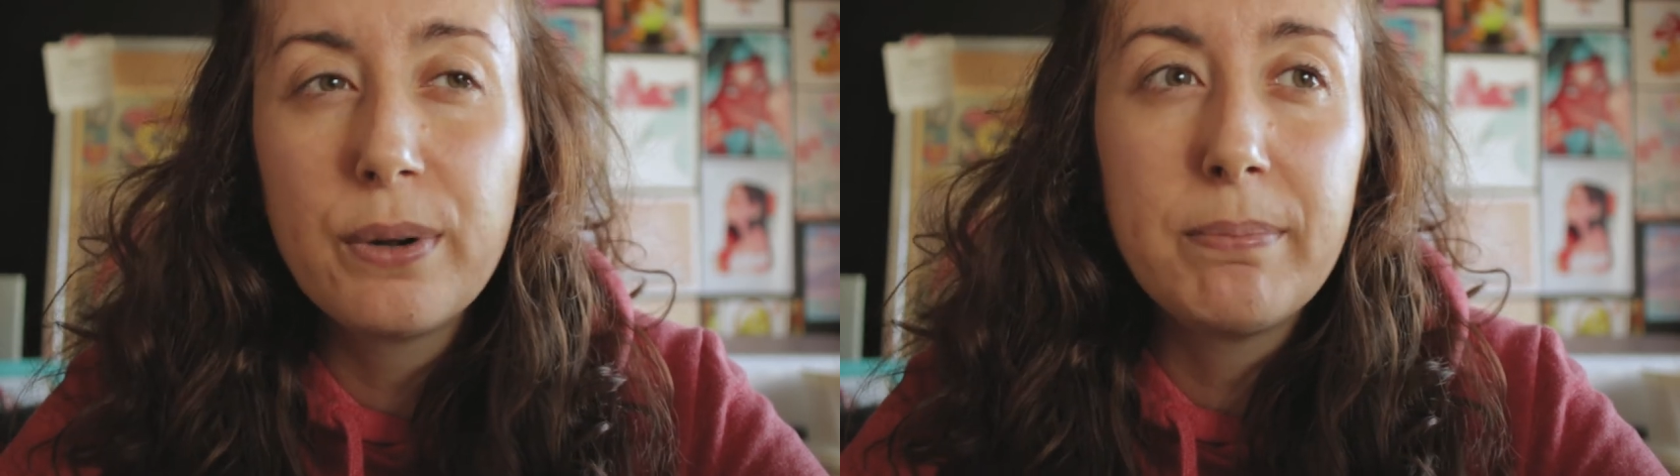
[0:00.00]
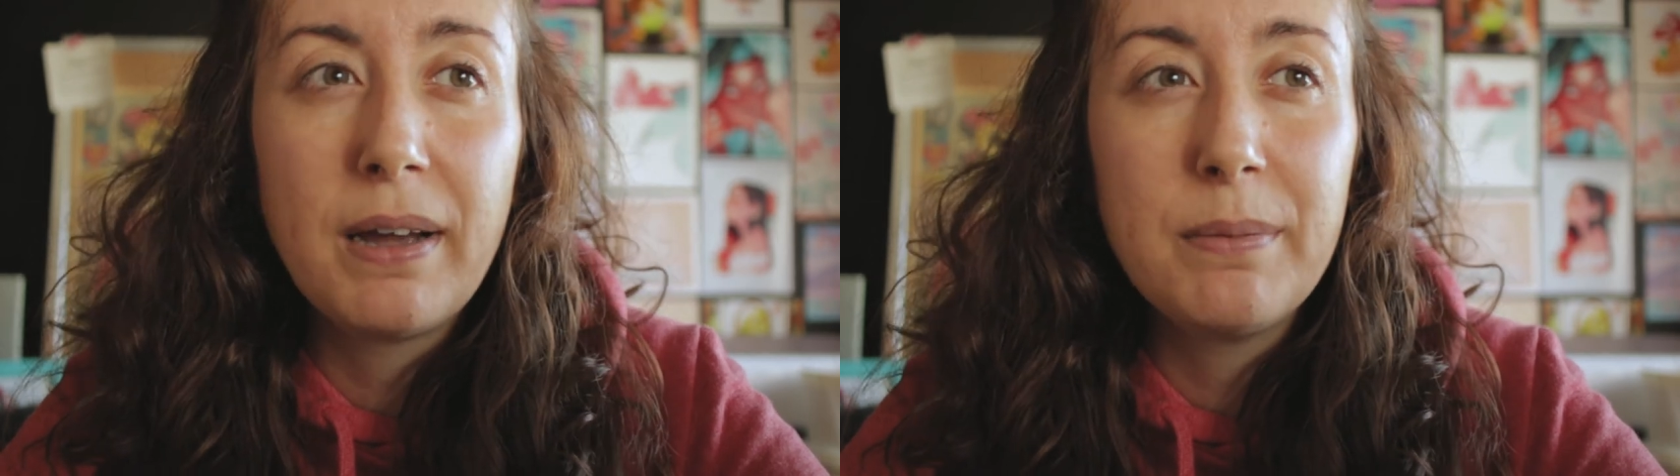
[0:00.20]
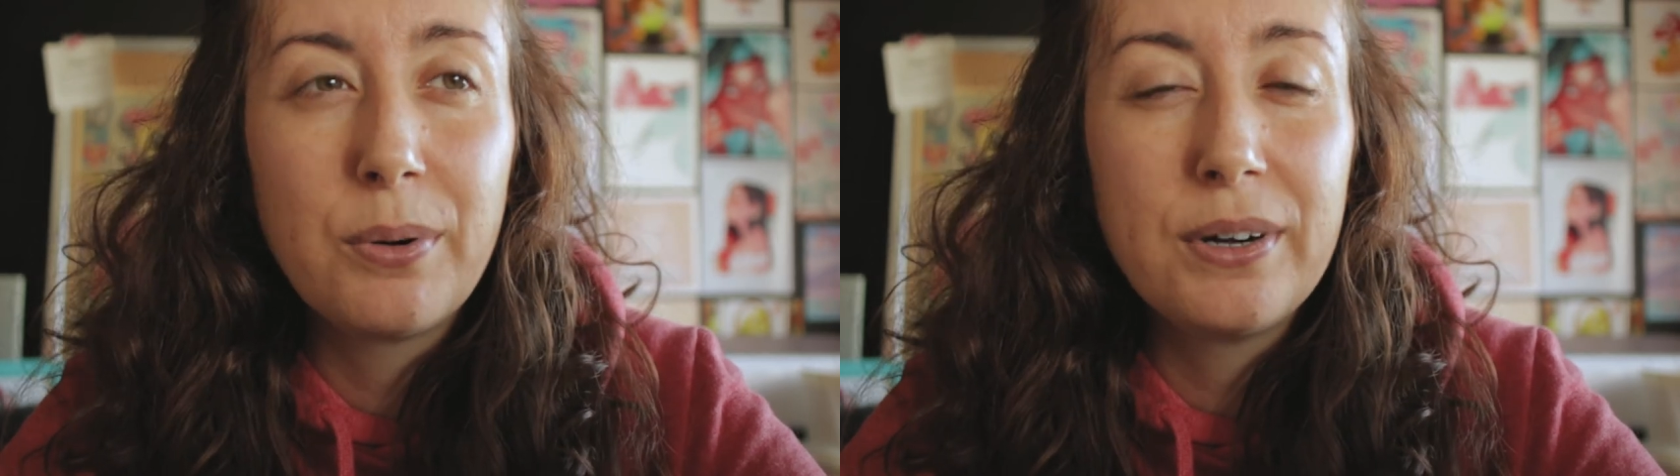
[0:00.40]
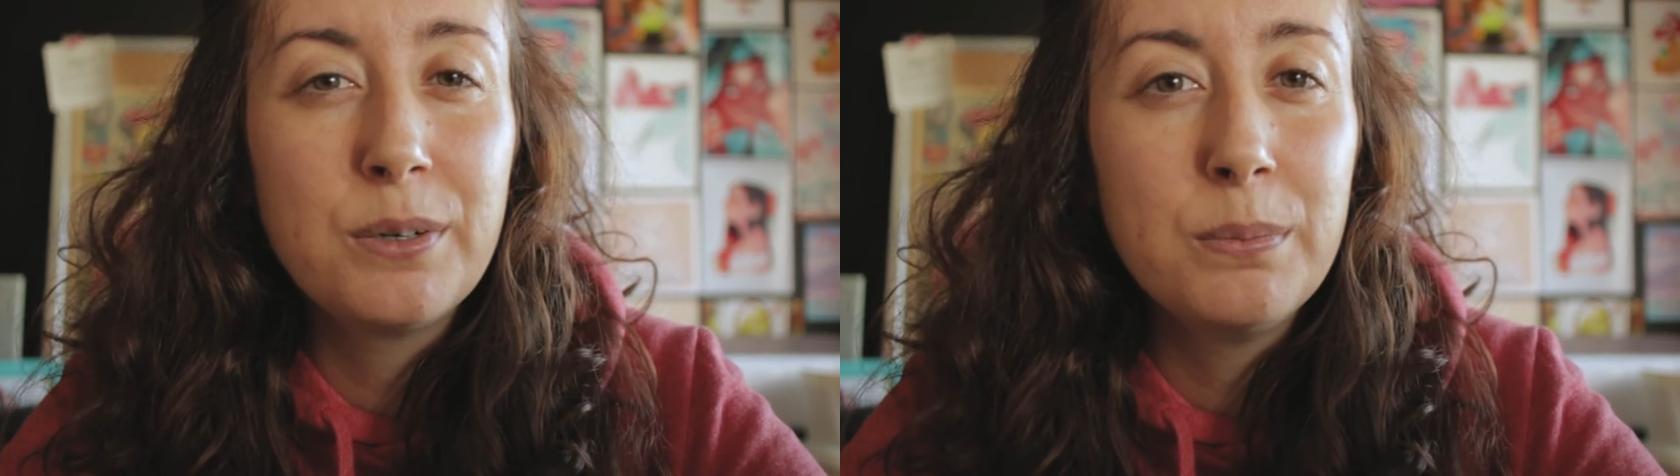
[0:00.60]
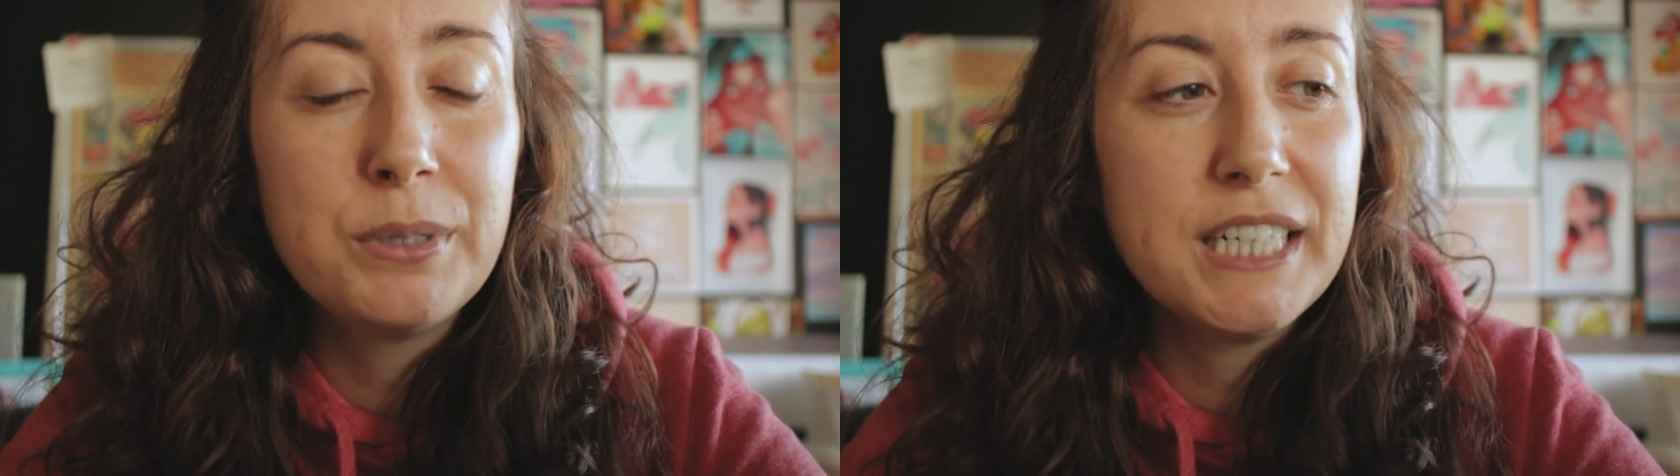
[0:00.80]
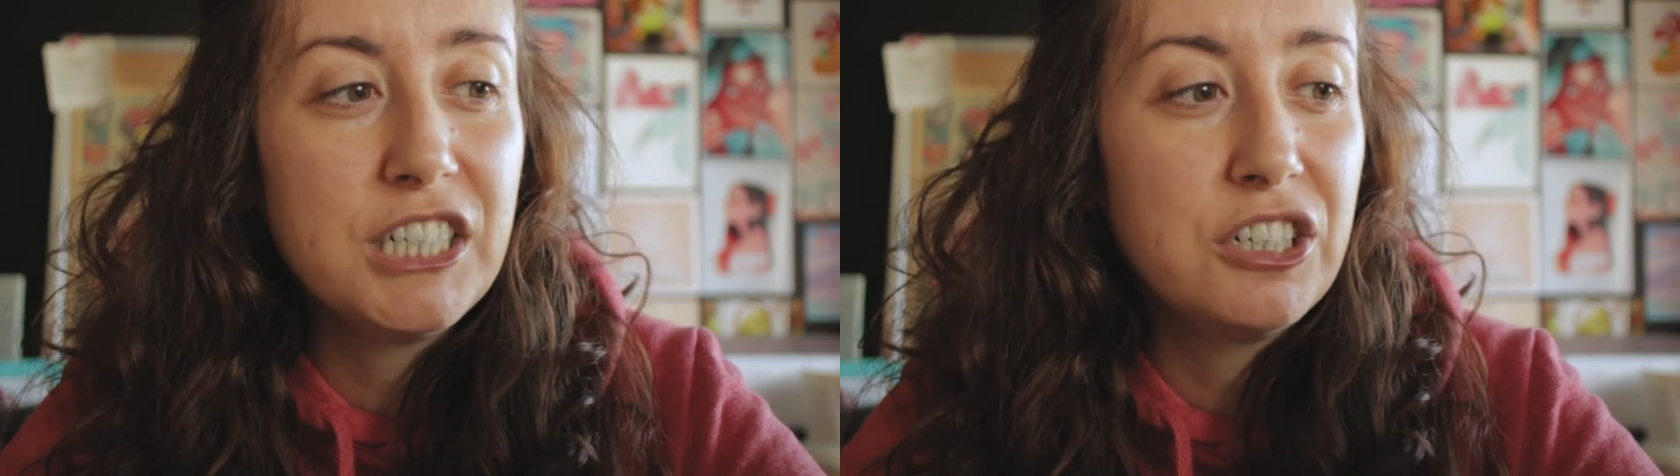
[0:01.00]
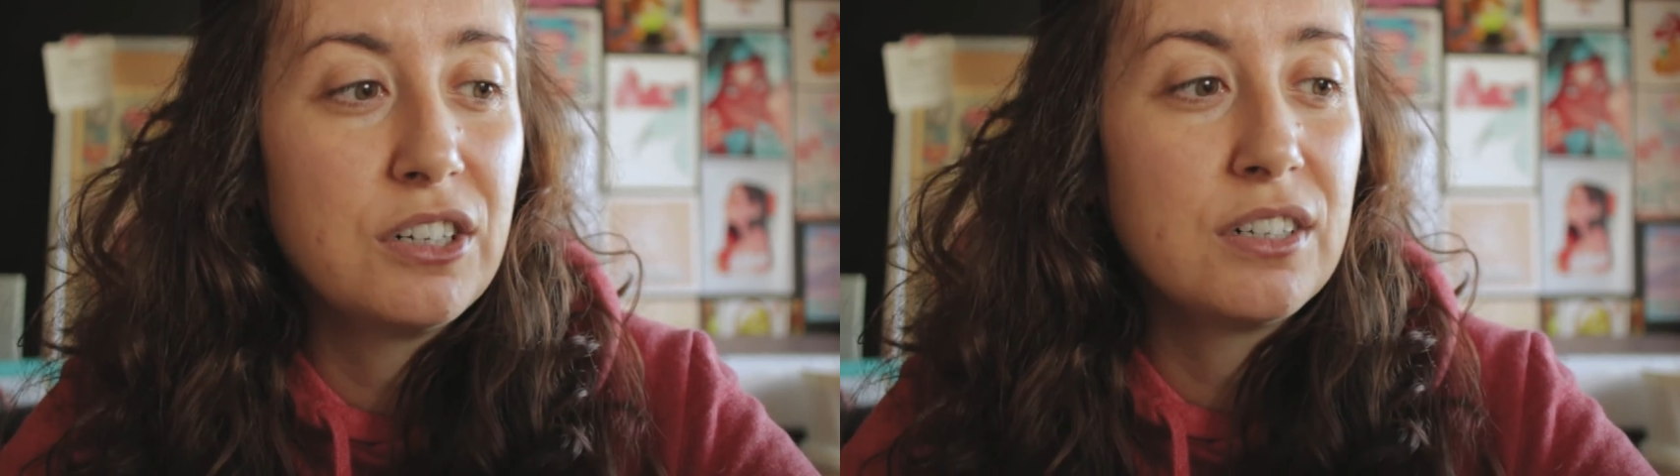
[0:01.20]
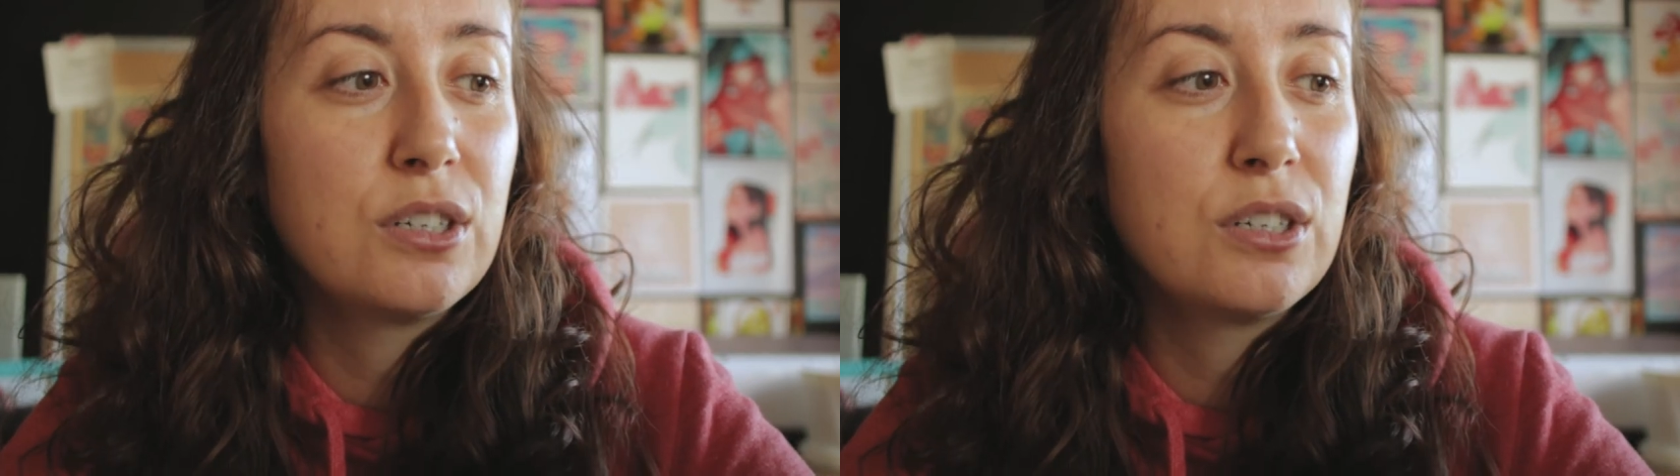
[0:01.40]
with my boring conversation.